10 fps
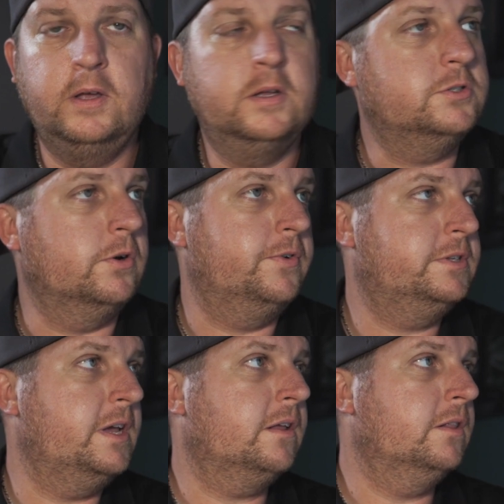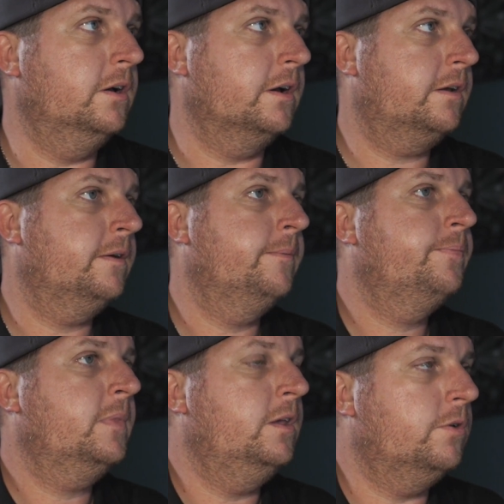So if we take a look,
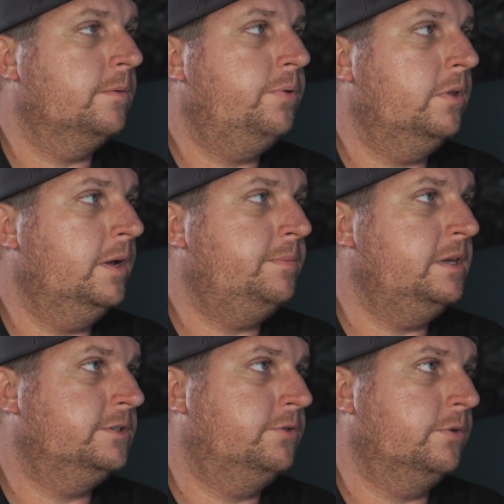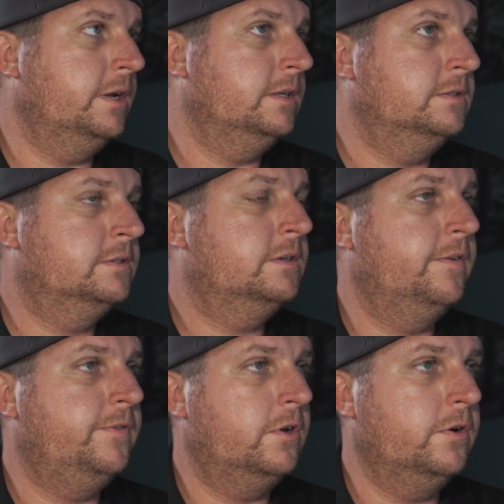you can pull up these grids.
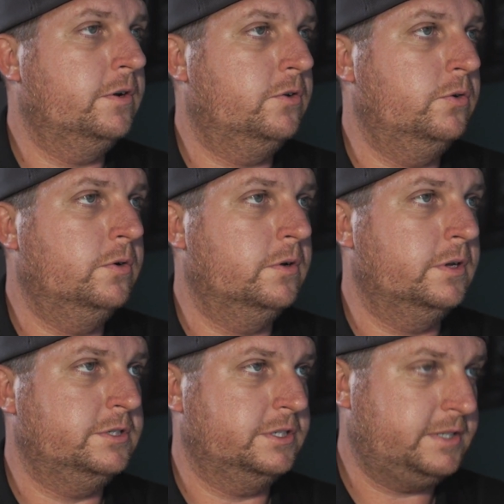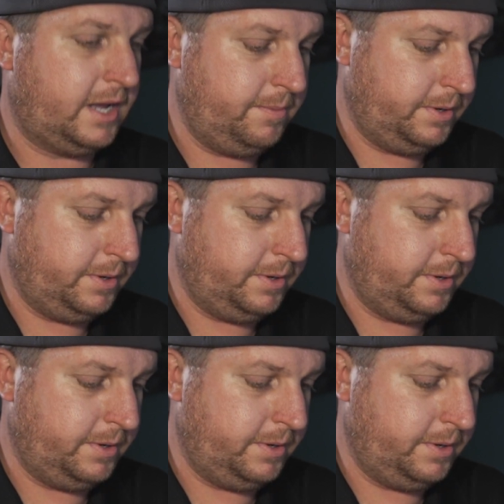If you go to Google and just type